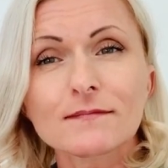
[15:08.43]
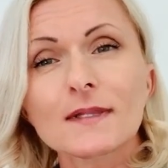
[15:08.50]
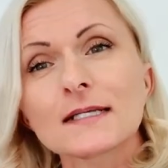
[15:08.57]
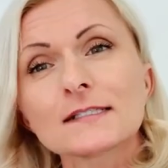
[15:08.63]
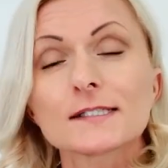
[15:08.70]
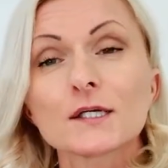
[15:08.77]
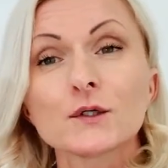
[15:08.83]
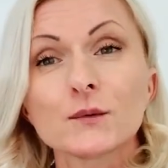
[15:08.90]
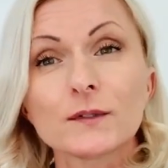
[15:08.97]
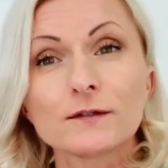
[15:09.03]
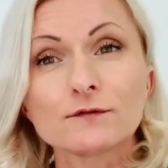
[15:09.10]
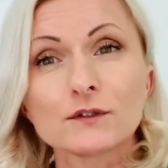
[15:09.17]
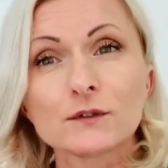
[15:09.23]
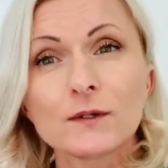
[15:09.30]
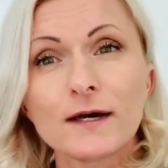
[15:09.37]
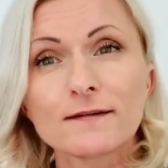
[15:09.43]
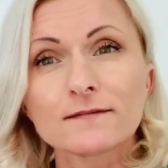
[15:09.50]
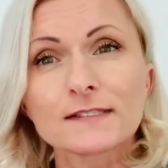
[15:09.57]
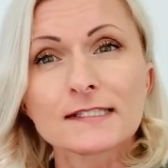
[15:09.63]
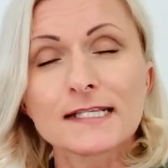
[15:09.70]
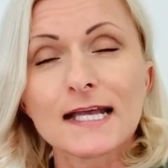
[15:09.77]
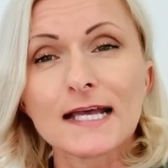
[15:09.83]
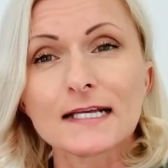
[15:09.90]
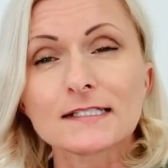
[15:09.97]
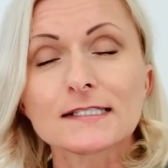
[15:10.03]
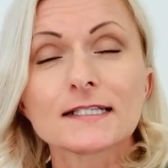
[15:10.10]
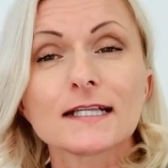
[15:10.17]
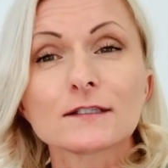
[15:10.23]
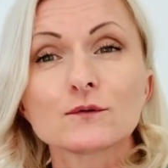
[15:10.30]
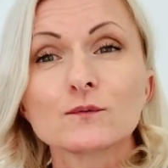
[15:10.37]
So if you have said
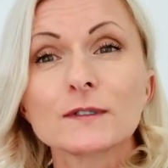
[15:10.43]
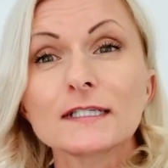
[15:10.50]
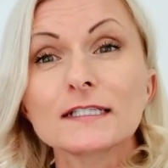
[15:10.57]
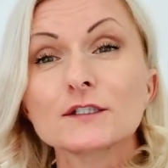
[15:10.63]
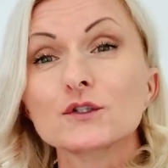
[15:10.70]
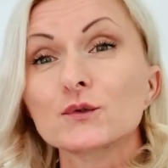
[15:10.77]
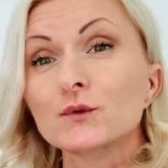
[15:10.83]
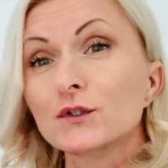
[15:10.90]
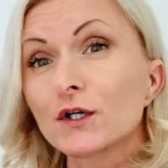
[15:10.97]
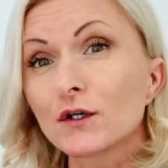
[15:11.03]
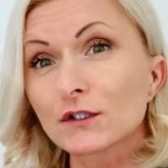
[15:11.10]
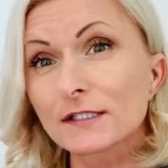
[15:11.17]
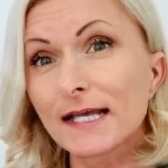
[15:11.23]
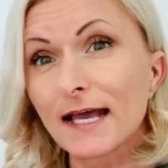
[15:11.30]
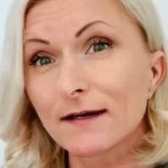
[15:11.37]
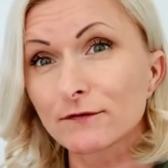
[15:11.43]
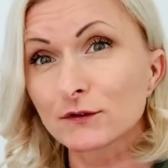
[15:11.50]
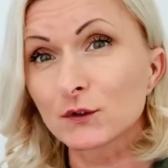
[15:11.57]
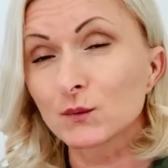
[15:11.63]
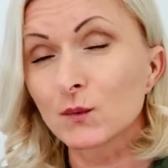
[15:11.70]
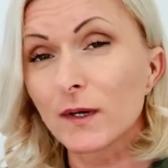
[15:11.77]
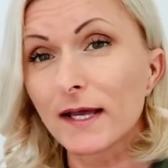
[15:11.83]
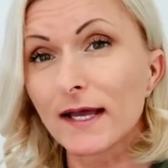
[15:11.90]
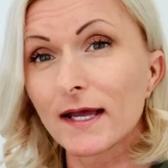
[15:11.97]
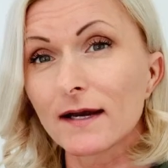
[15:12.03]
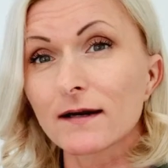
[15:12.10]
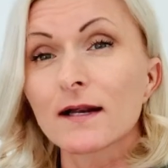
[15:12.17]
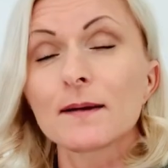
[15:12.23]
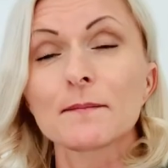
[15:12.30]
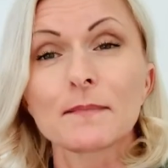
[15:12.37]
that we do not have to wear
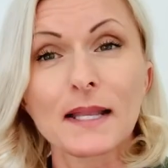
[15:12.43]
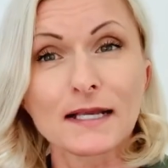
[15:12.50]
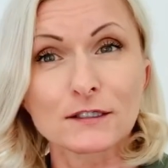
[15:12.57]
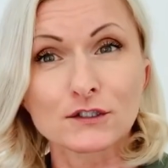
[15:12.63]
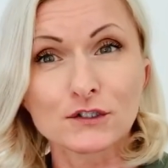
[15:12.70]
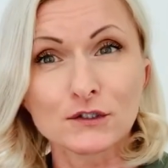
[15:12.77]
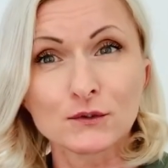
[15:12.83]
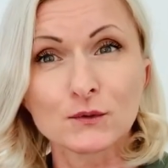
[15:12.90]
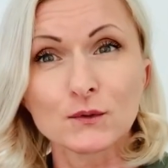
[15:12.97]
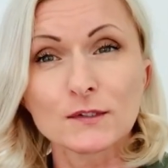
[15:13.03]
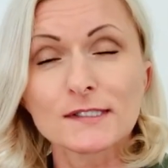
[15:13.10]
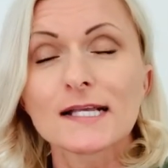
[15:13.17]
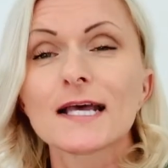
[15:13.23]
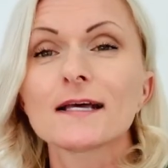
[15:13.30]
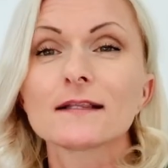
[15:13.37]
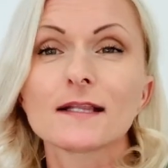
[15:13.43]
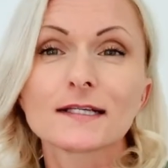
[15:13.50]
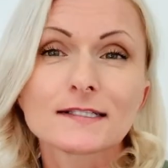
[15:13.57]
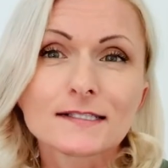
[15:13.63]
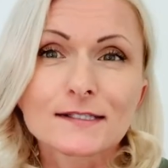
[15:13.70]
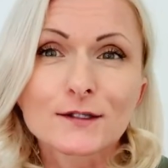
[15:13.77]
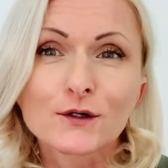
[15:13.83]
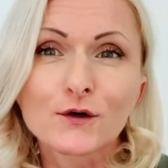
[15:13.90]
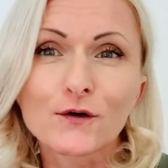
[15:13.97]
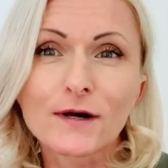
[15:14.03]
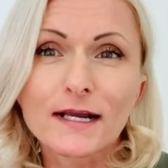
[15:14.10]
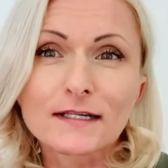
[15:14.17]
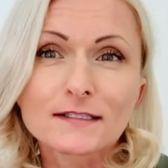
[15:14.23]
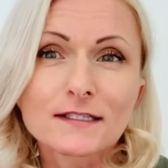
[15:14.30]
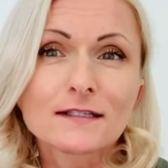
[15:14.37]
black shoes, that is the
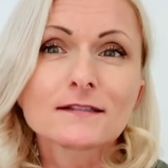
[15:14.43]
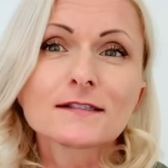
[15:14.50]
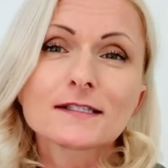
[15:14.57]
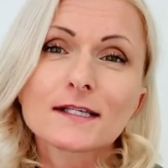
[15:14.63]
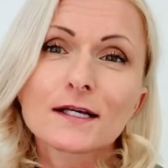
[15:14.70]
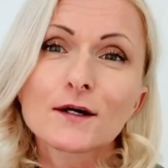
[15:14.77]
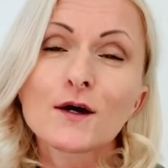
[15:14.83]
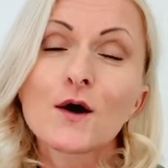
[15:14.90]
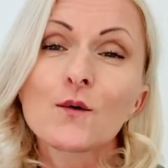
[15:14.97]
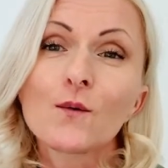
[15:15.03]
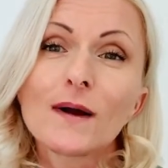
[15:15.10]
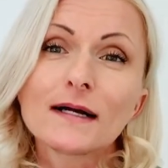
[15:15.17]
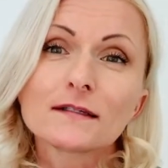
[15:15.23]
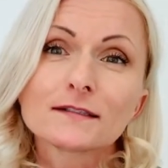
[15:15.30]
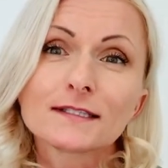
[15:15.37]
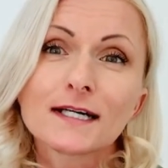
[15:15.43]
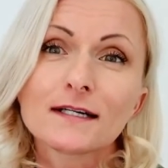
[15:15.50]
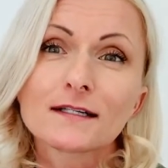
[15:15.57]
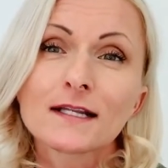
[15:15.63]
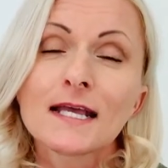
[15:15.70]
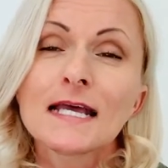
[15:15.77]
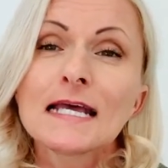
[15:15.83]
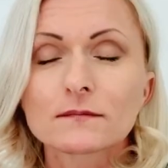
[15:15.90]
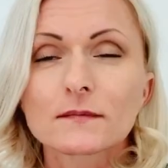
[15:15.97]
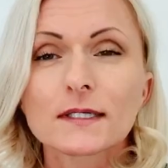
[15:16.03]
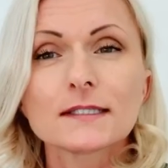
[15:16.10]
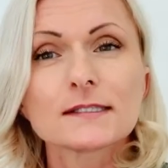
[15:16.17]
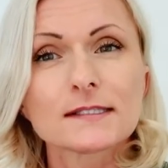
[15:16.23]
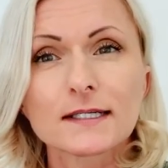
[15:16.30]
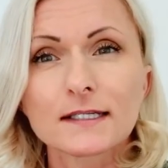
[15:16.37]
correct answer. Well done.
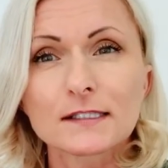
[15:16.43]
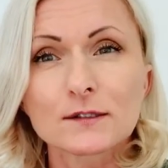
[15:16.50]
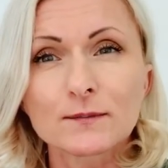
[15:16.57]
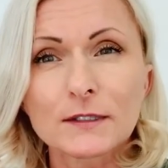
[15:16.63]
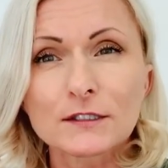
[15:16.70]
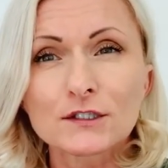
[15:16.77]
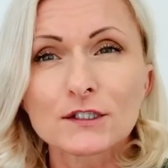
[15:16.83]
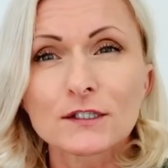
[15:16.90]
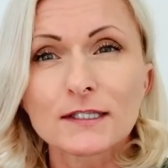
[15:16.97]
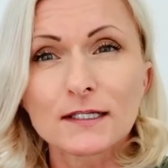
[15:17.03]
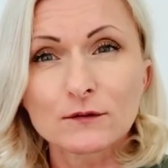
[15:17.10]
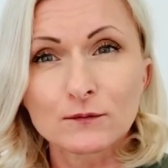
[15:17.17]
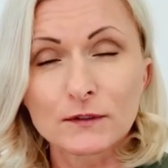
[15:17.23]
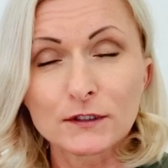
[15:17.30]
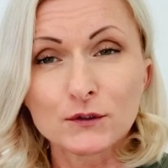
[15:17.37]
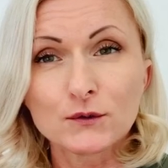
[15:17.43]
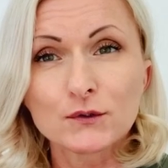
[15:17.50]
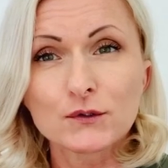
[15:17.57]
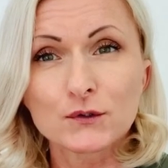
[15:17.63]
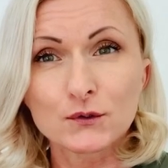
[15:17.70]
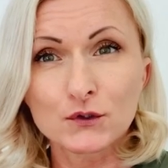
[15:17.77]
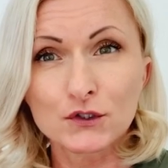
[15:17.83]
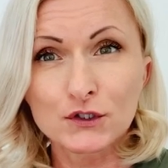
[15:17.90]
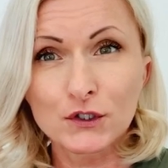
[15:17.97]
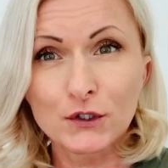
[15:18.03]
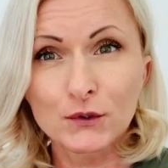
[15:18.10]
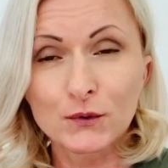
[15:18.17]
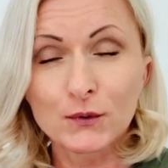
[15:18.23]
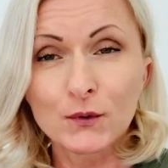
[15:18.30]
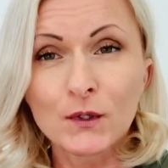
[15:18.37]
It's an expression that we use to
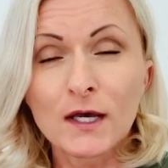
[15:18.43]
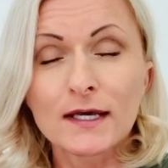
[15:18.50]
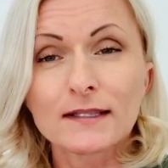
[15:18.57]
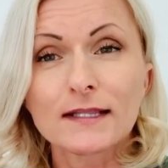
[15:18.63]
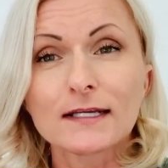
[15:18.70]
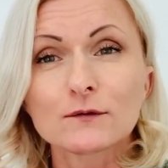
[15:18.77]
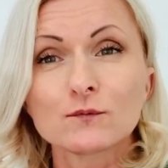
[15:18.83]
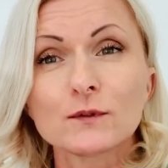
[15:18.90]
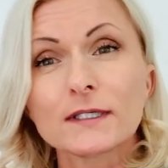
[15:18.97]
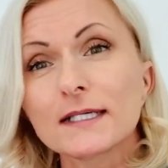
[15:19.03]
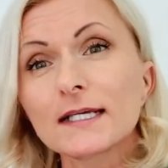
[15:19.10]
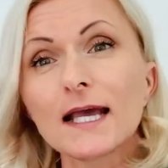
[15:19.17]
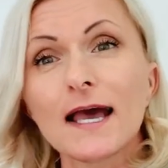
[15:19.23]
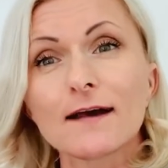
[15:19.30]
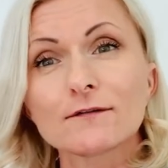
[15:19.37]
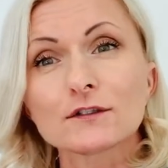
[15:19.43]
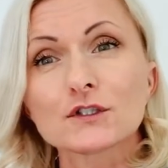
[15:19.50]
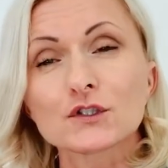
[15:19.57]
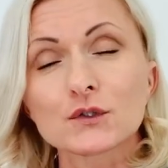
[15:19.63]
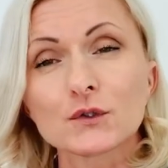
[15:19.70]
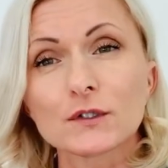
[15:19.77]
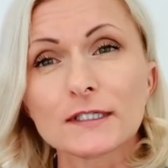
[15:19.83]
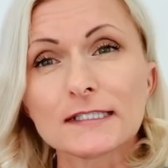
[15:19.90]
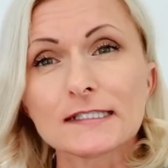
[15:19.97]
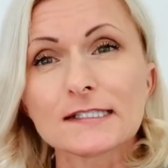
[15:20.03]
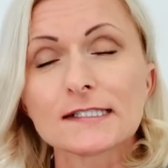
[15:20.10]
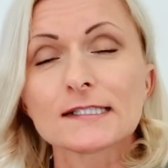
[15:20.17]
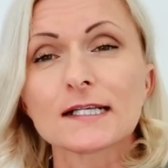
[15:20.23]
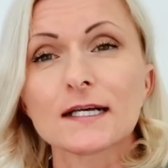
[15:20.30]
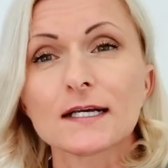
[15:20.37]
show that we have a
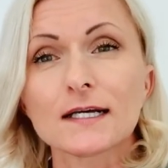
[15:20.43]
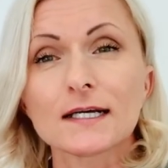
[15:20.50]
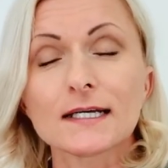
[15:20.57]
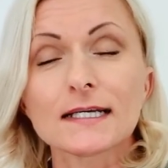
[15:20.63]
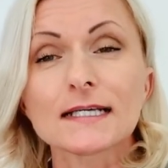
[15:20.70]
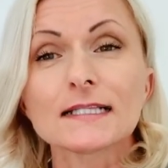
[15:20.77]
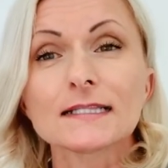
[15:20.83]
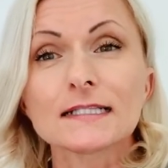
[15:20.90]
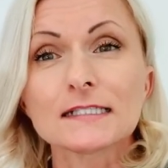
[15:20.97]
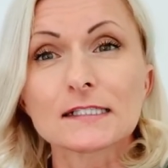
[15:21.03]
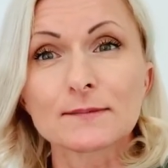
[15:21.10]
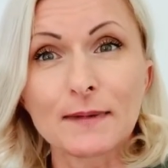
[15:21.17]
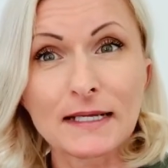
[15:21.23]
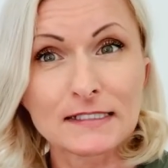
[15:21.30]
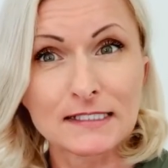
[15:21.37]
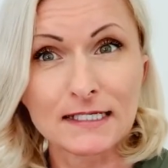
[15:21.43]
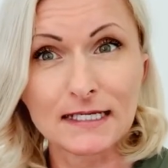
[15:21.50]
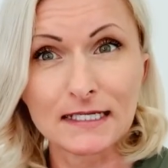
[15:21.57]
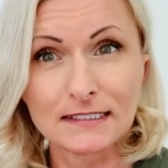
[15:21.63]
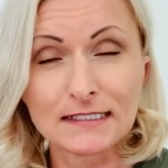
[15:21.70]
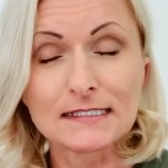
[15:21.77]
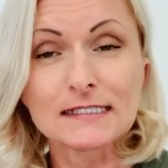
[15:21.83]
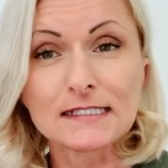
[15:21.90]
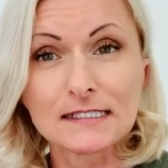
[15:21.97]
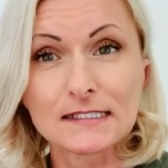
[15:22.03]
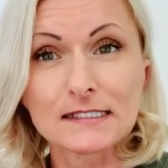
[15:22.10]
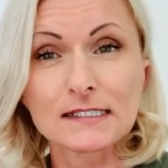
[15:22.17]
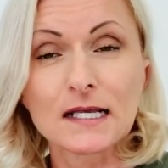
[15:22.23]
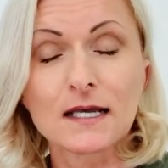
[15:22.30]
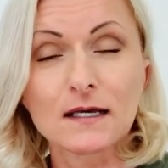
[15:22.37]
choice in this matter, and this is
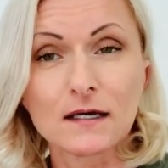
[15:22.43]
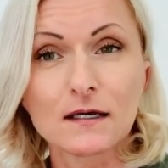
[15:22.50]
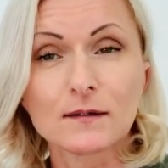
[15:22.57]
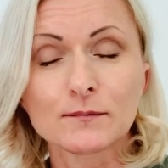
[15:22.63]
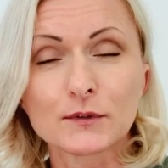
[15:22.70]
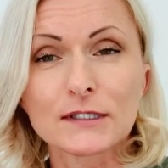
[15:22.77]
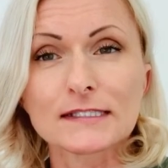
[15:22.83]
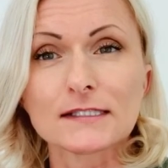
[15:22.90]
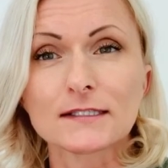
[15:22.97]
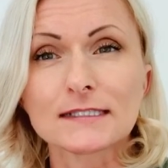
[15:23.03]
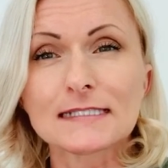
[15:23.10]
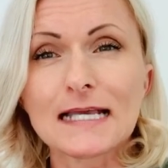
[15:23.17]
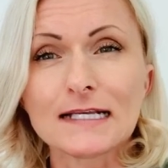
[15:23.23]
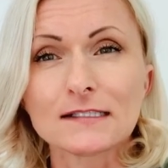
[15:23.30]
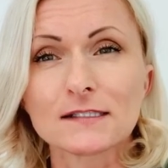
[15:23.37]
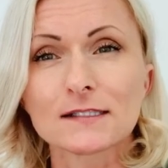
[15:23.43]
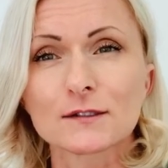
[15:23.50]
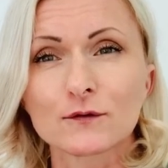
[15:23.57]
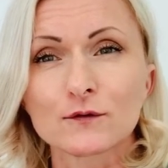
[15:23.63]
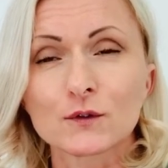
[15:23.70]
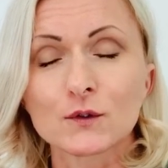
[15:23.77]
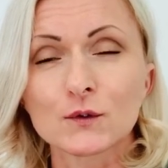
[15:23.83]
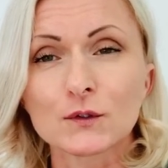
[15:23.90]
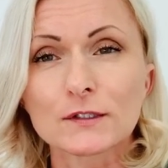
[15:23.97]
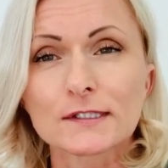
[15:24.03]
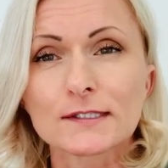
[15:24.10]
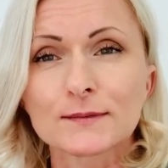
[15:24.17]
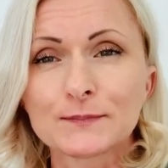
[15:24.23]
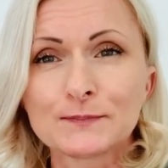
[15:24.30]
present tense, of course.